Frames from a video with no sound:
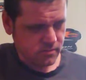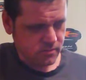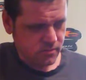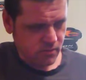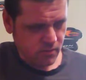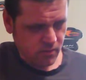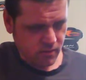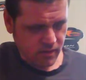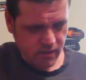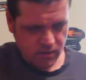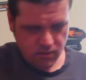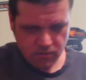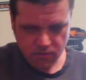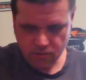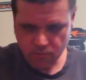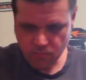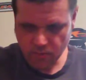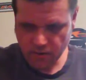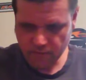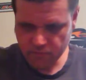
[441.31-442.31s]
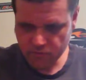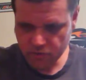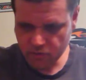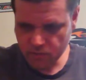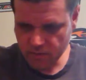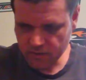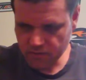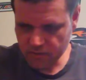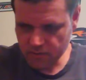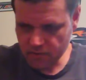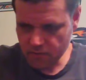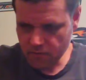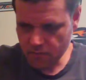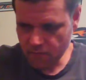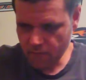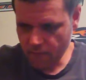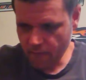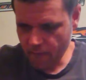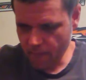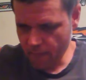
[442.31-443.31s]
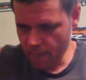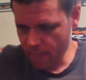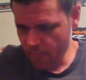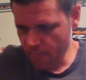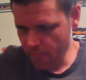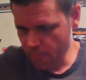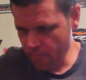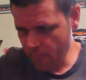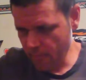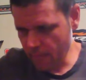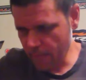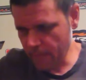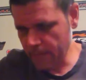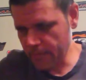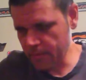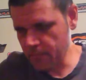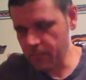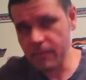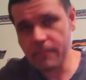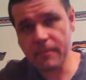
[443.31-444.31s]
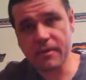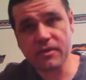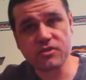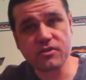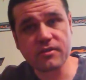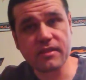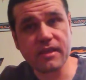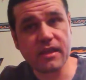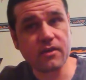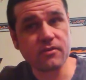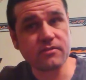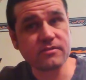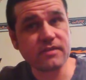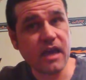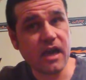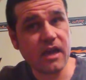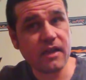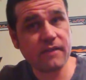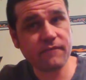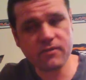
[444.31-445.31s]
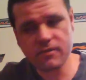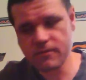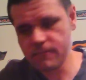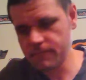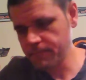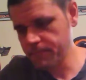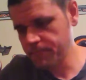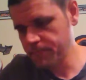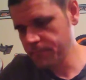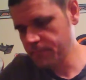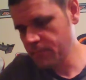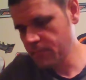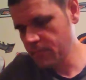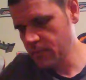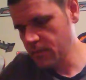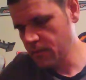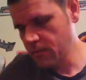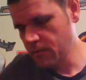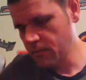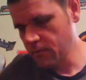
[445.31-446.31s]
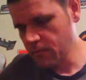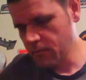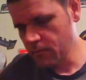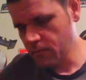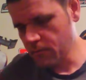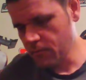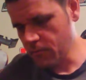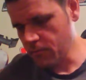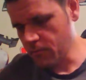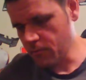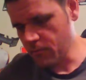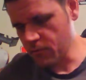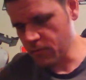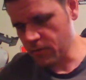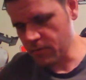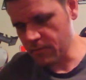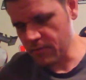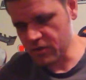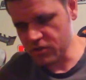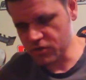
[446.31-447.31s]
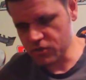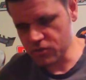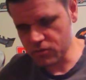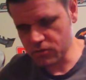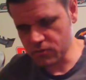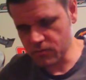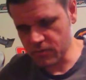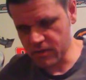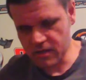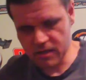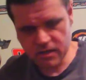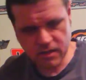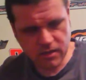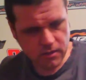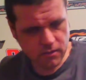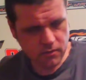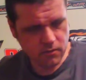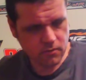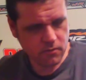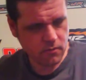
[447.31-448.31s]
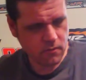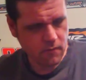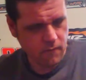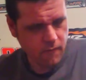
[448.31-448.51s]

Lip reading: Okay, I'll level you right there. And we're going to make sure the air is out of it. Just going to make sure right here